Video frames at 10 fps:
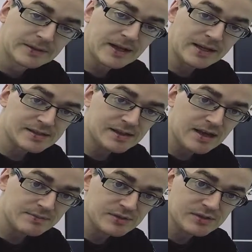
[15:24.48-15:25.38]
and
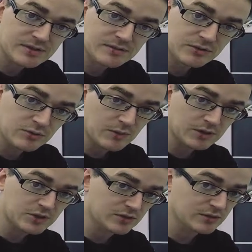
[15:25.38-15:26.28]
scabs too
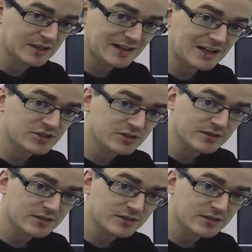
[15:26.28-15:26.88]
much, the